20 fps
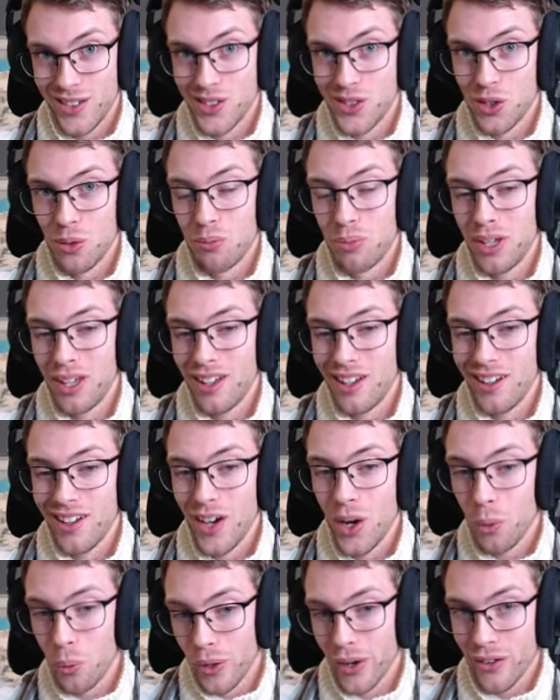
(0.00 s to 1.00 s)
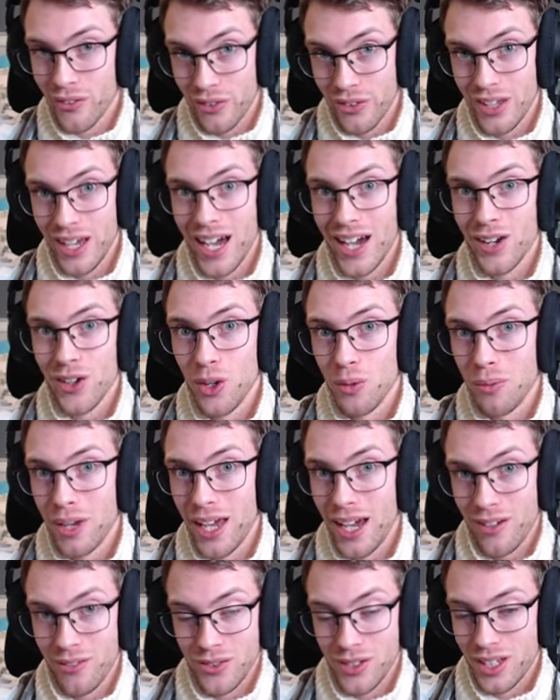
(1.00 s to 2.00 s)
So be aware of that. You may
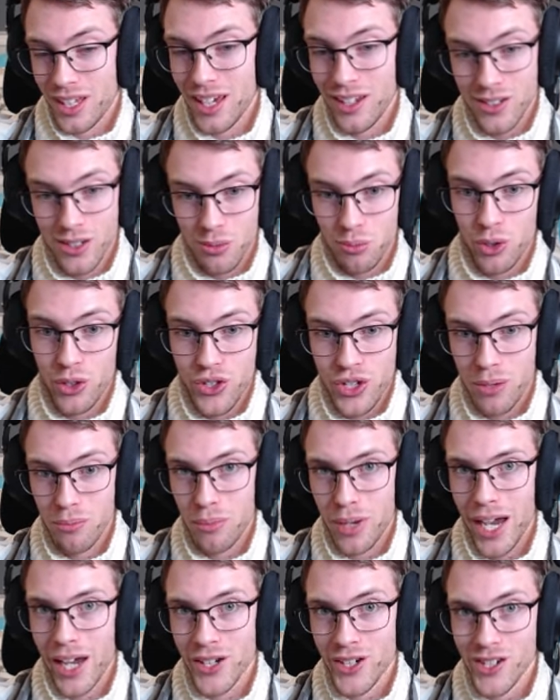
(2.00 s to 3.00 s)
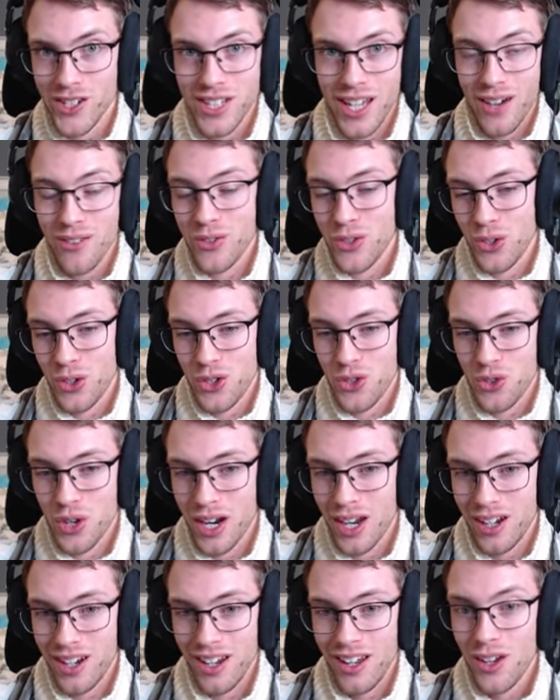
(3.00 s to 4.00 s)
have to get some more gym badges after you
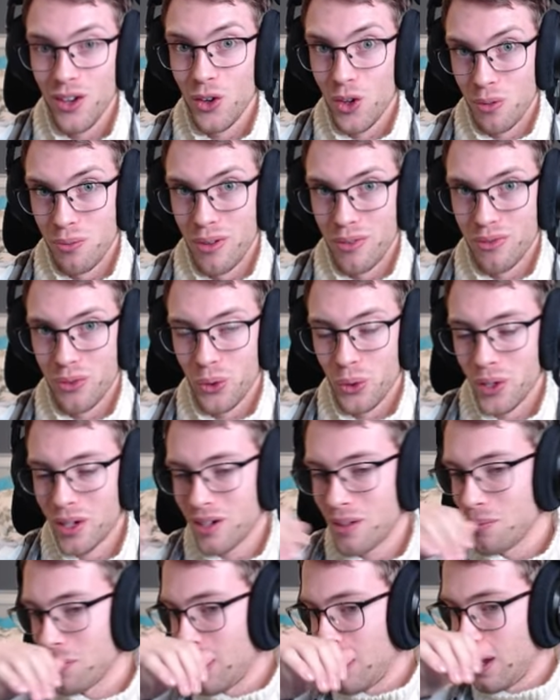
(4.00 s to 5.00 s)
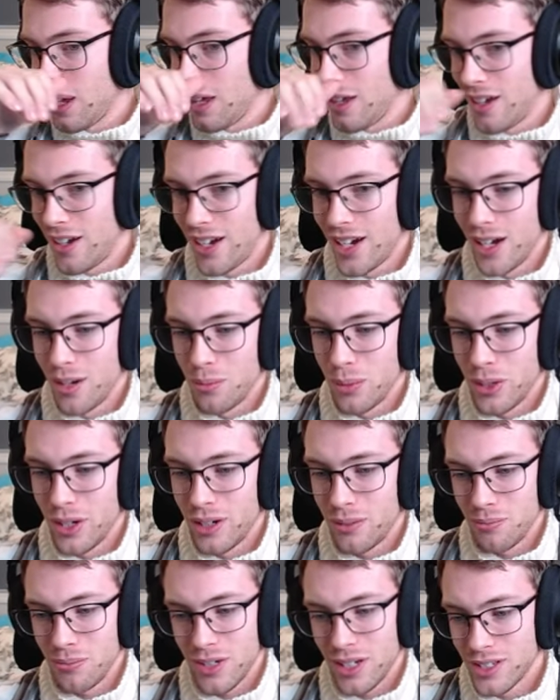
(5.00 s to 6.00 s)
trade or before. Uh,
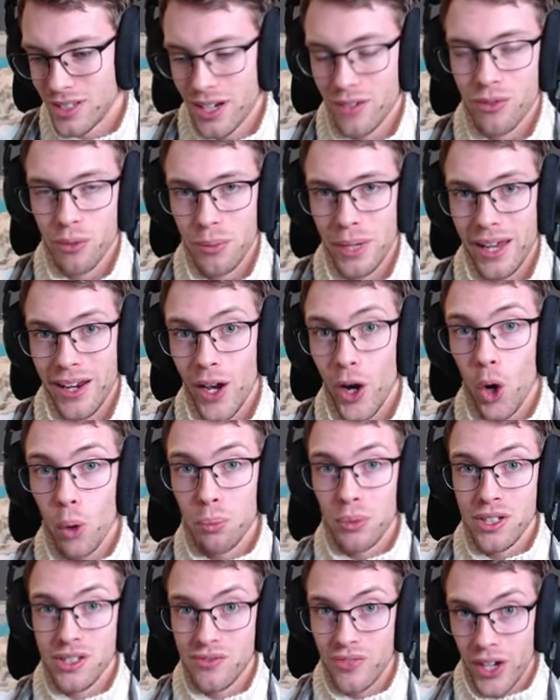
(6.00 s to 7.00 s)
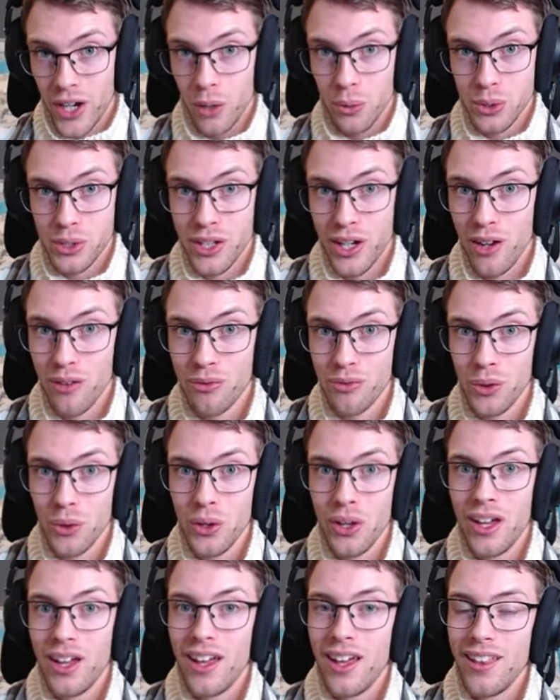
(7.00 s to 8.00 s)
but aside from that, I hope this video was
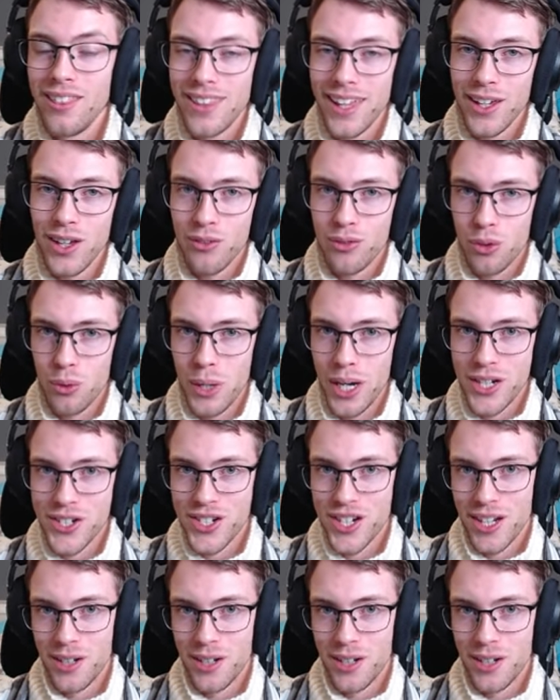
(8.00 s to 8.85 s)
helpful. Thank you for watching.